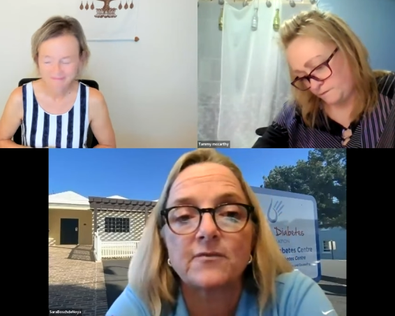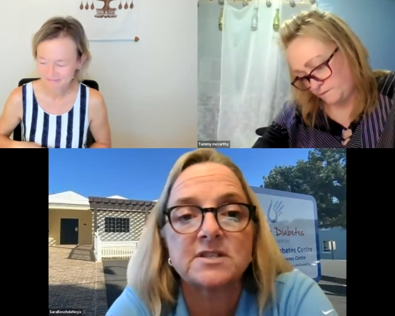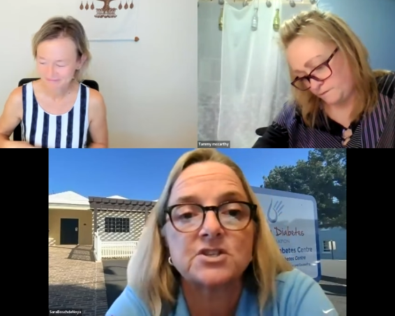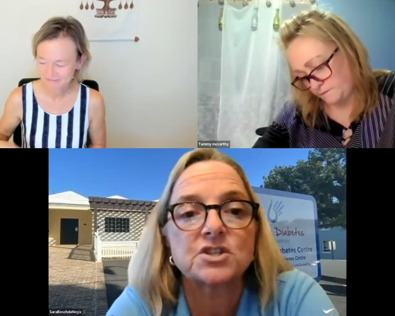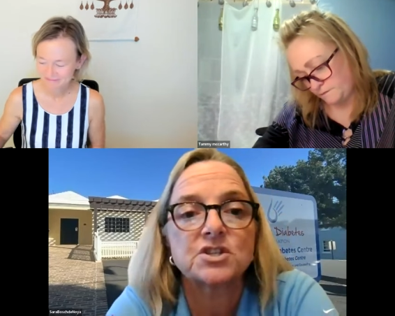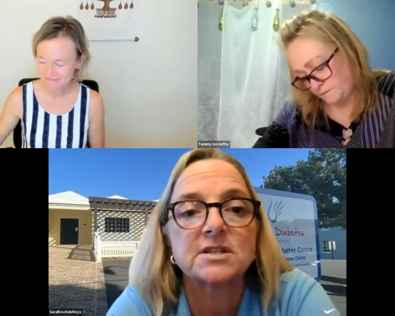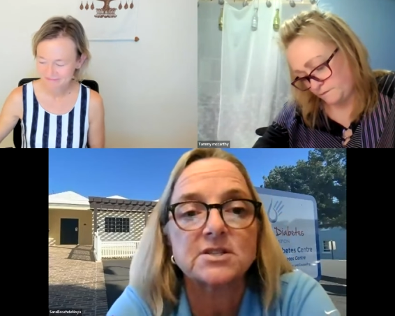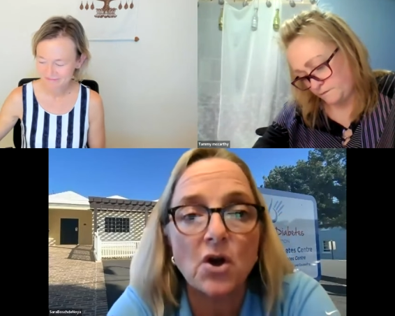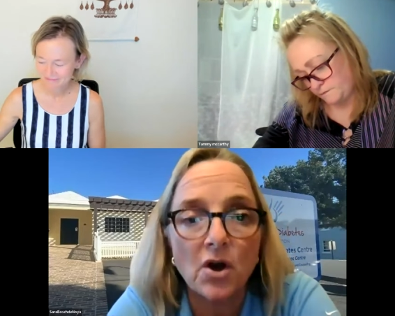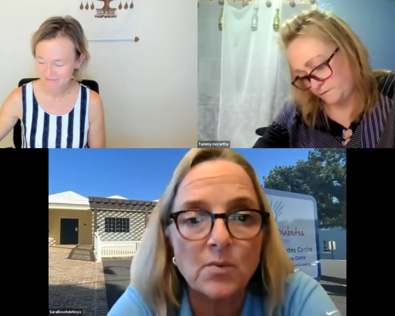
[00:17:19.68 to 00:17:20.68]
Speaker 1: of physicians. It's
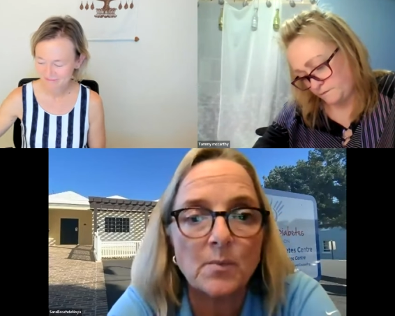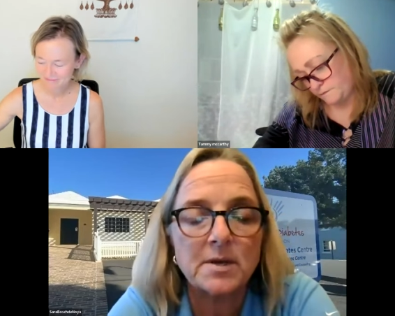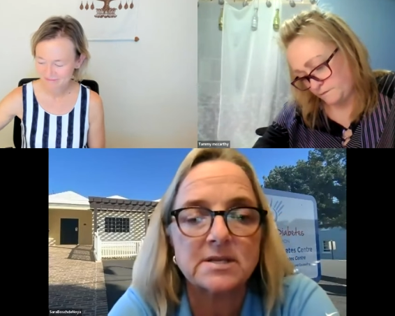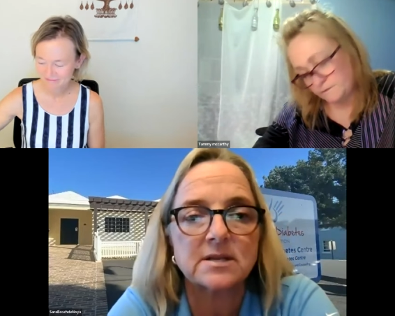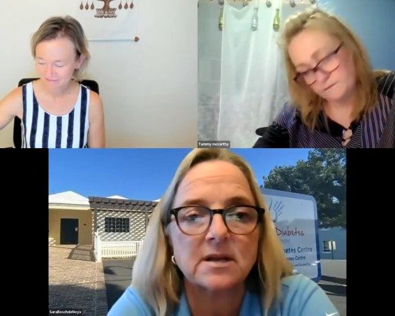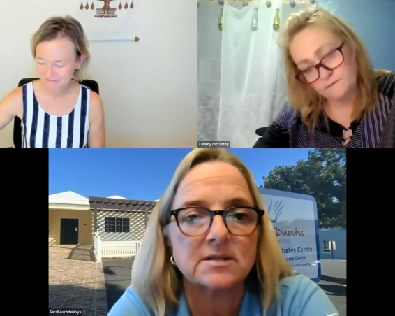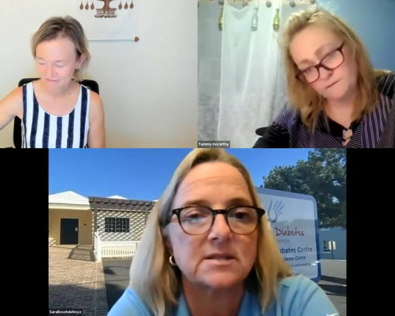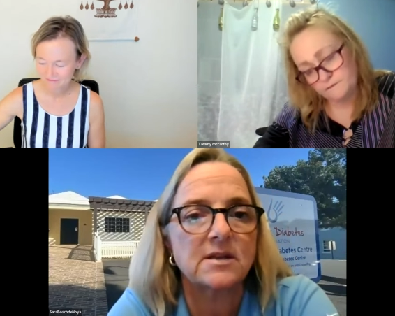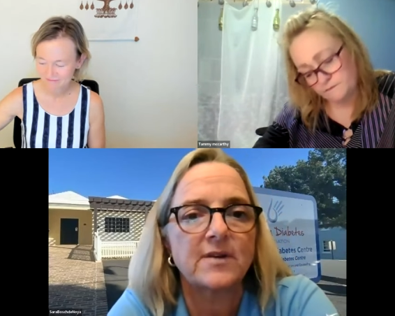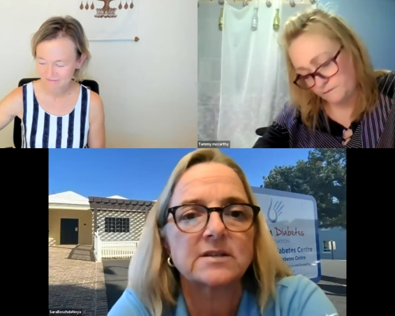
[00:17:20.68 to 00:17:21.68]
hard when we discuss the
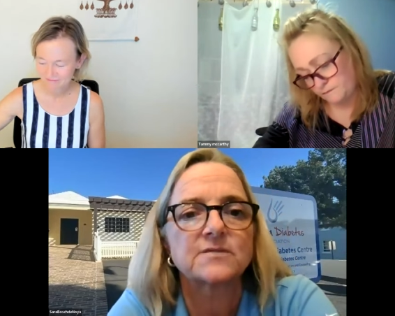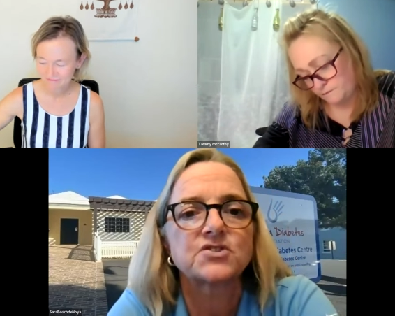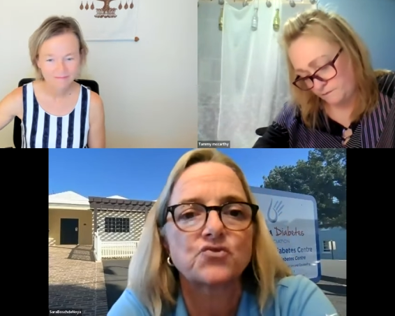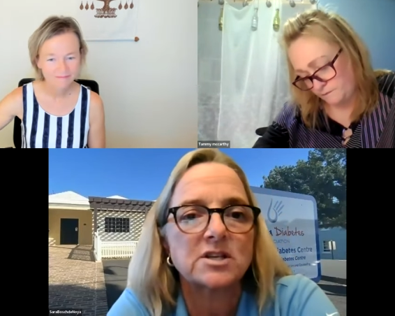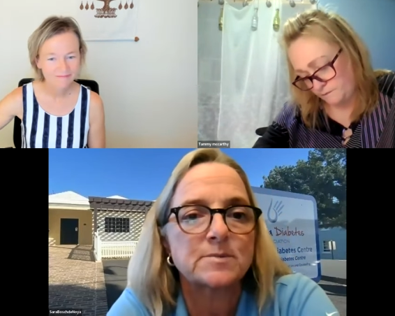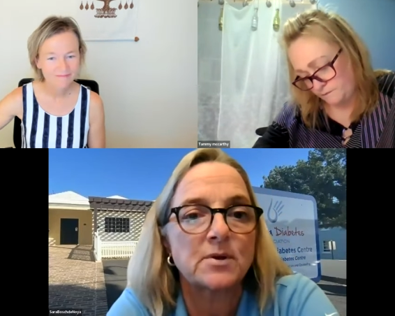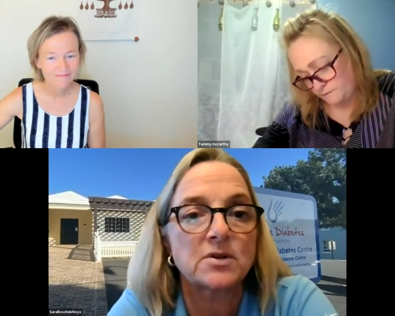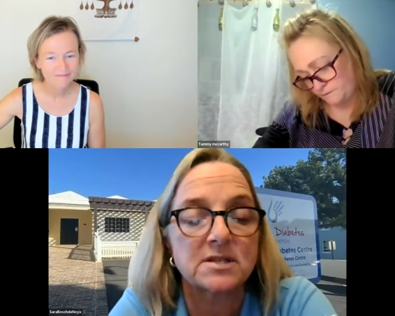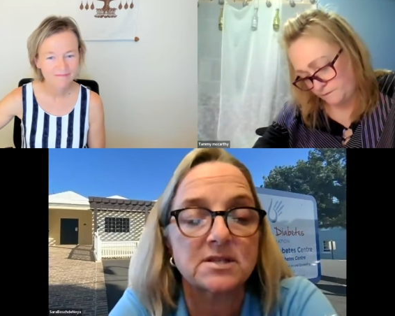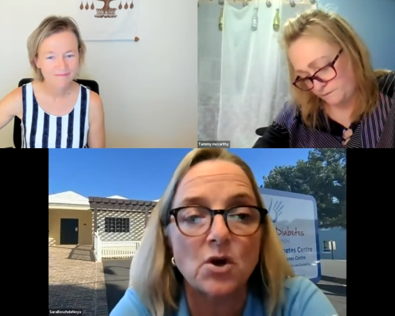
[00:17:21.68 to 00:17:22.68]
effect of stress
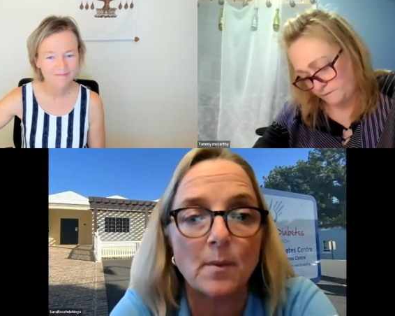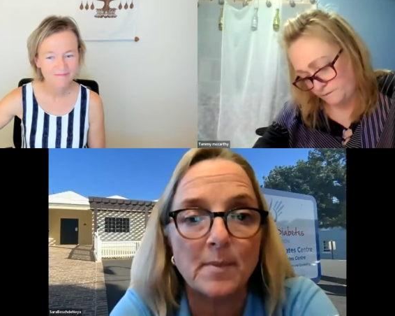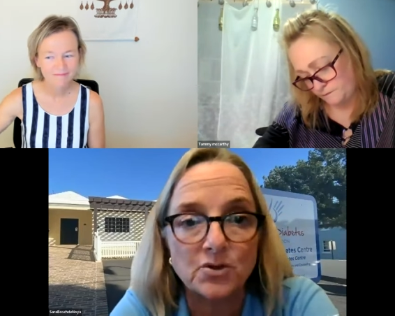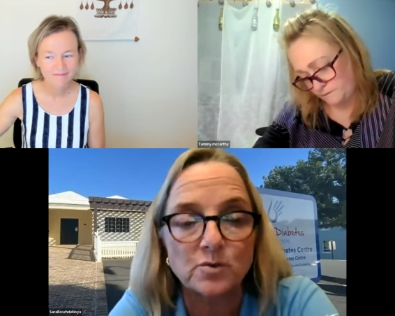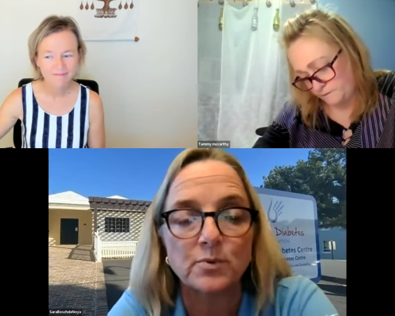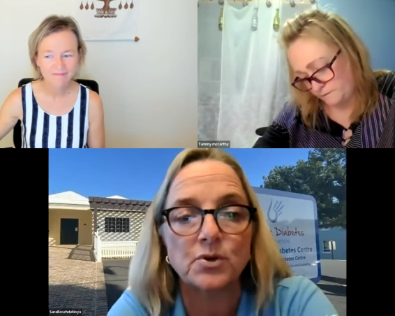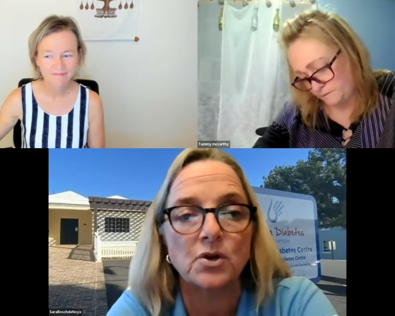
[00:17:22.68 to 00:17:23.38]
because it's not measurable.